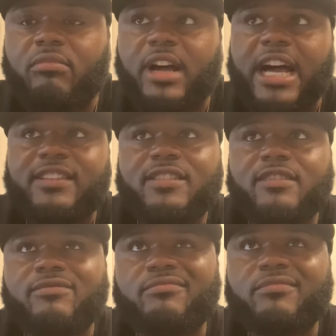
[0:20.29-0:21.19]
I
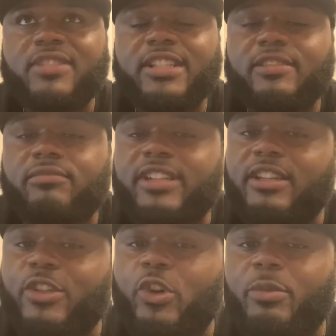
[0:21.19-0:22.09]
did a
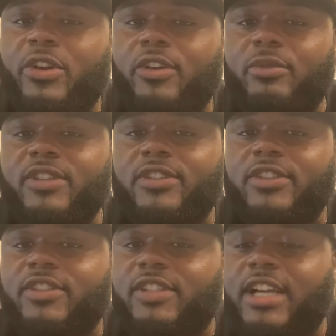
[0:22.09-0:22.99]
little bit of
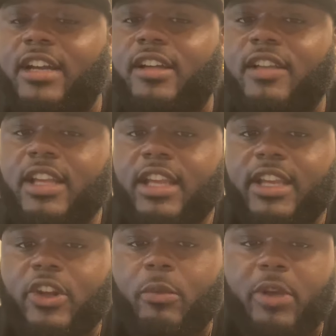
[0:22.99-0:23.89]
research and kind of
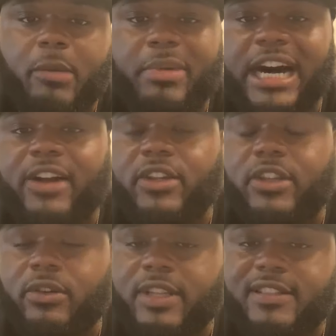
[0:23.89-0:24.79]
compiled a
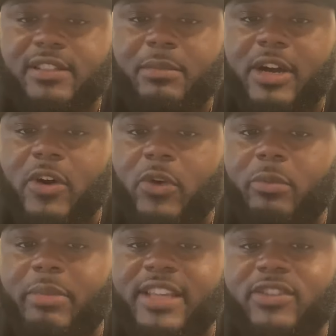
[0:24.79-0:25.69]
little list of my own
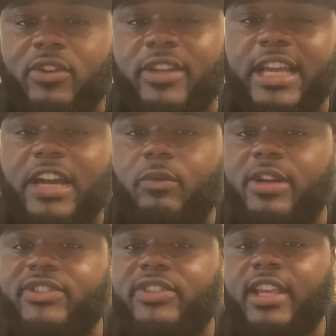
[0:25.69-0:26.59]
based on the kind of
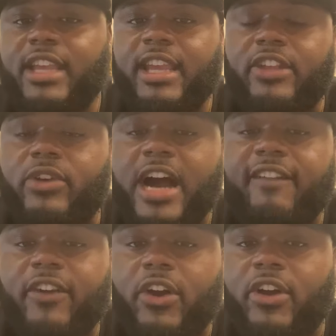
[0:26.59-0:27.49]
ones either
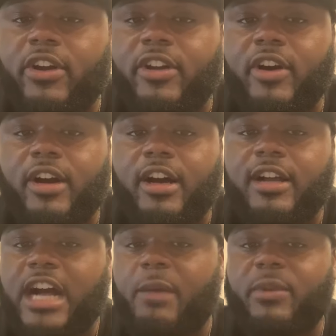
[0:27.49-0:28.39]
I've heard
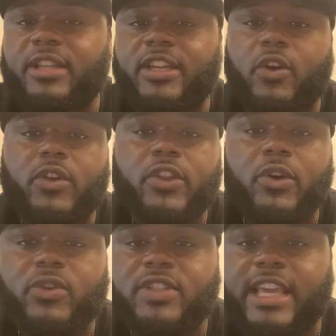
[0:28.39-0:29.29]
commonly or
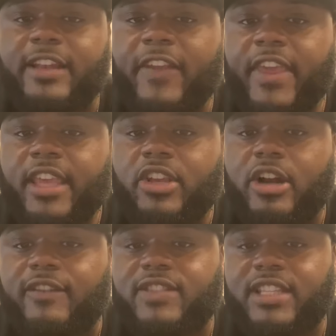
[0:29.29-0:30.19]
those that
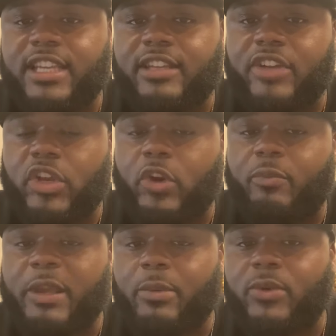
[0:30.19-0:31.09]
I've seen
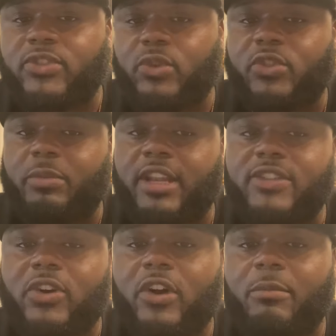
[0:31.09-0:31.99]
people on social media
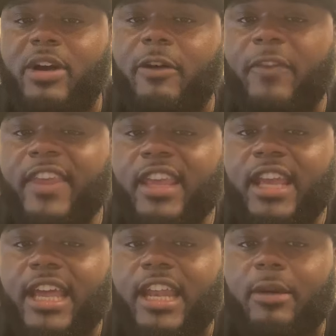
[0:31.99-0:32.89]
talk about,
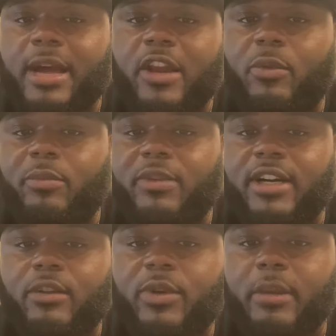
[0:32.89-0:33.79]
and I kind of
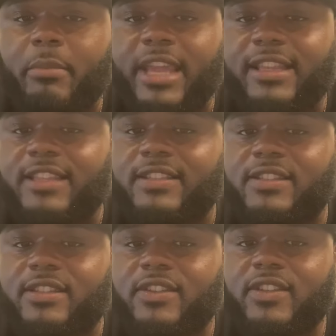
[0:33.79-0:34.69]
want to make
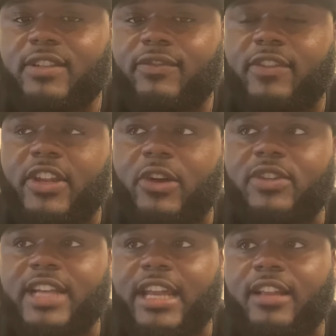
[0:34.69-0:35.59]
this video to
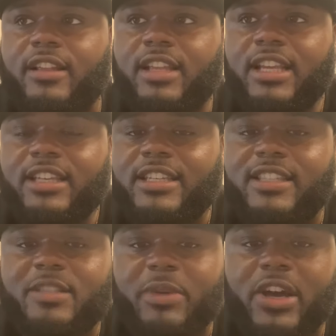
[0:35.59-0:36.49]
kind of
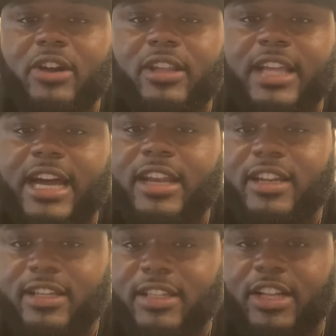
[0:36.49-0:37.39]
dispel and kind of
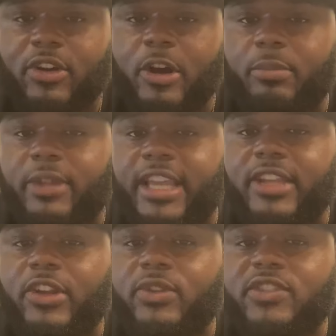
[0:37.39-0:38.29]
clear up
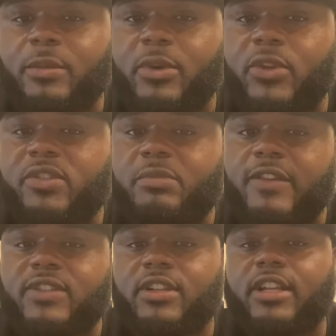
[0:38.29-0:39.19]
some of those
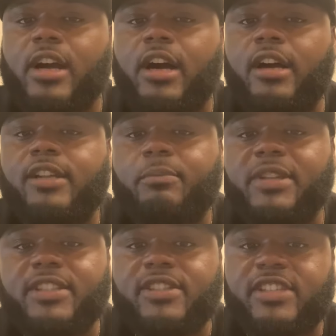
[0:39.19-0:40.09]
myths and
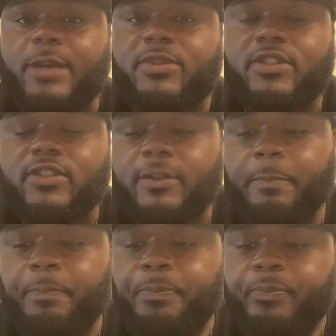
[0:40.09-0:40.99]
misconceptions.
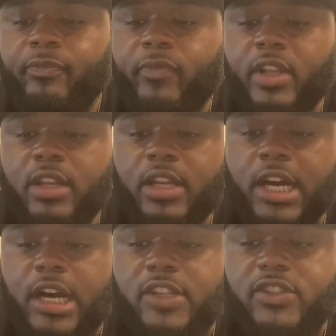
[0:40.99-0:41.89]

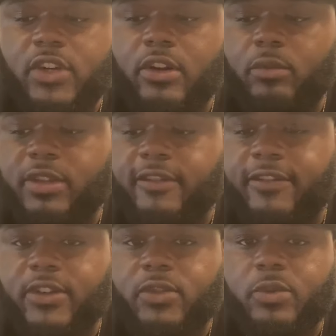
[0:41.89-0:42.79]
Starting with the
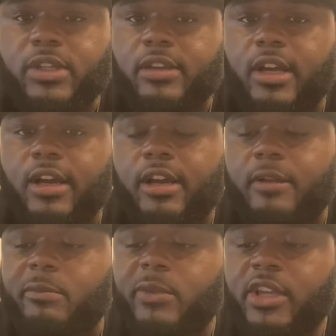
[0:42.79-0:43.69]
first one,
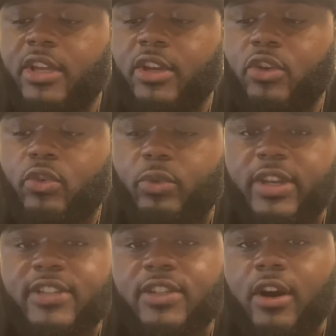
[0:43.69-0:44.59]

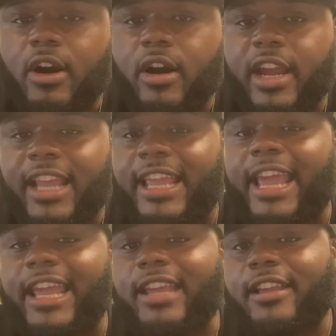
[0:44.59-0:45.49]
Greeks are a gang.